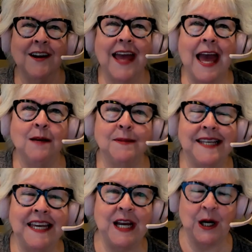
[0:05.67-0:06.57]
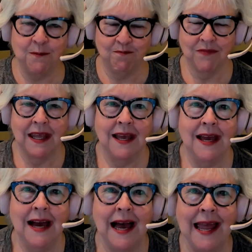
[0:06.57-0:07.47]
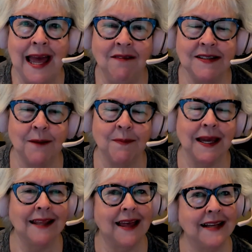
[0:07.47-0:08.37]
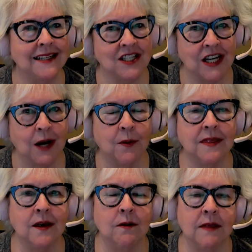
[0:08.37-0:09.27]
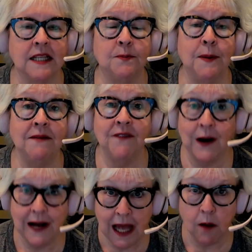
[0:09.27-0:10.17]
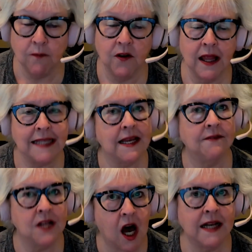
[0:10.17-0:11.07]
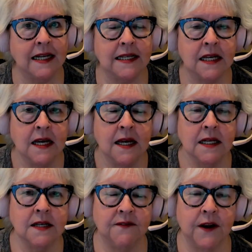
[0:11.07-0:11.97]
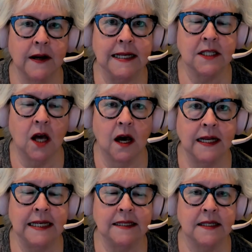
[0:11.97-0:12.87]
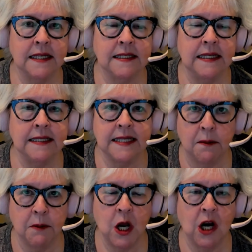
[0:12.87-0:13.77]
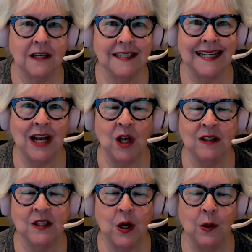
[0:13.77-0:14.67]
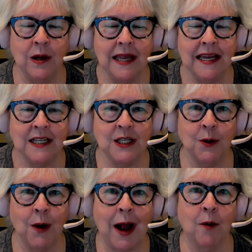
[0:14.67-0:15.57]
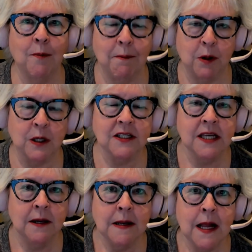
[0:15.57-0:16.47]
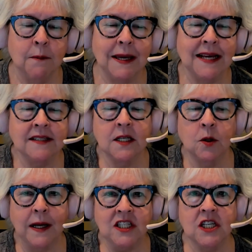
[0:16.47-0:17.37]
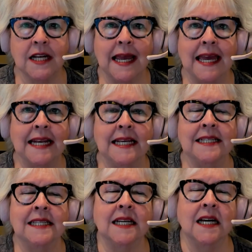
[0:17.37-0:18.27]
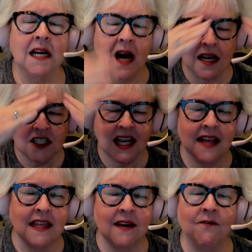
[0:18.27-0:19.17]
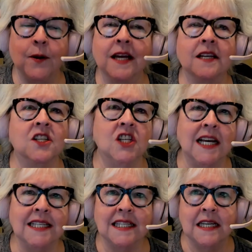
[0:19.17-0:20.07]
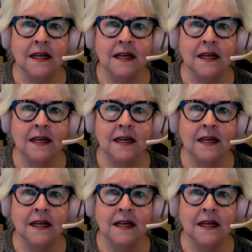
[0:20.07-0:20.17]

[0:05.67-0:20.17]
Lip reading: KMC here. I have something I'd like to share with you that's been very helpful as I've taught it to various audiences in seminars and also to our members. Because the question I get is, gosh, Kathy, if we could just